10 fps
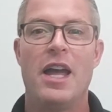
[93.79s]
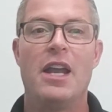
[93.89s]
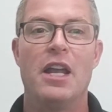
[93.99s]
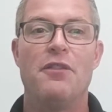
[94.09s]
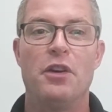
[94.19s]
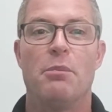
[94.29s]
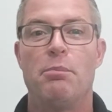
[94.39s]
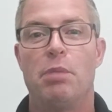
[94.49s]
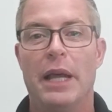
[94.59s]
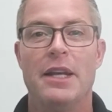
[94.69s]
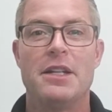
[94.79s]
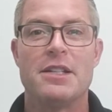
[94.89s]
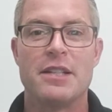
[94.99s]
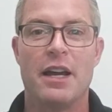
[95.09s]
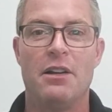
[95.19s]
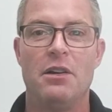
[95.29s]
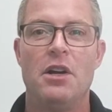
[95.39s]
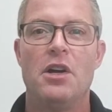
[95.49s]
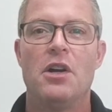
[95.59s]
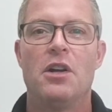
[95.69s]
And if you're planning to
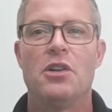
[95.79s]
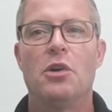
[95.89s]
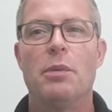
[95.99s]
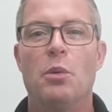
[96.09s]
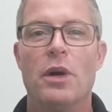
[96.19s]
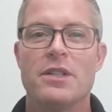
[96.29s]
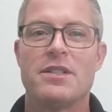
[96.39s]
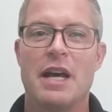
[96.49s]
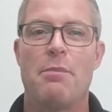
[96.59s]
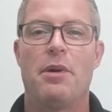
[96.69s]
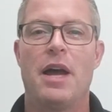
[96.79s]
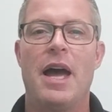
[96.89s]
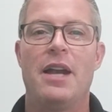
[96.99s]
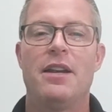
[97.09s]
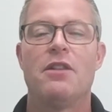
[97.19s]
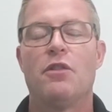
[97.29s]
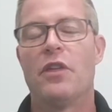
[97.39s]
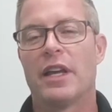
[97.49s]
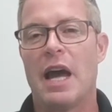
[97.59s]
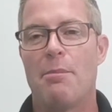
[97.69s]
sell, you'll be one step ahead
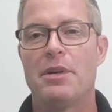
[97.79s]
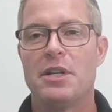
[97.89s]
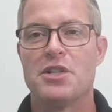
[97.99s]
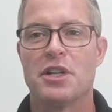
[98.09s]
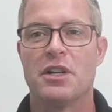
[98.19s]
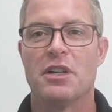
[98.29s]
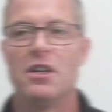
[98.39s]
for the competition.